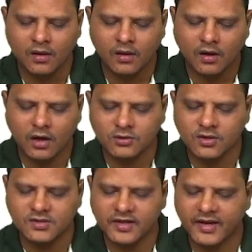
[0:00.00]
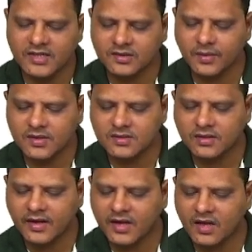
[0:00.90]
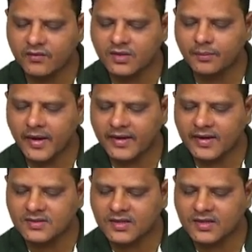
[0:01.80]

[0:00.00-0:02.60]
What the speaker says: assurance engagements dealing with matters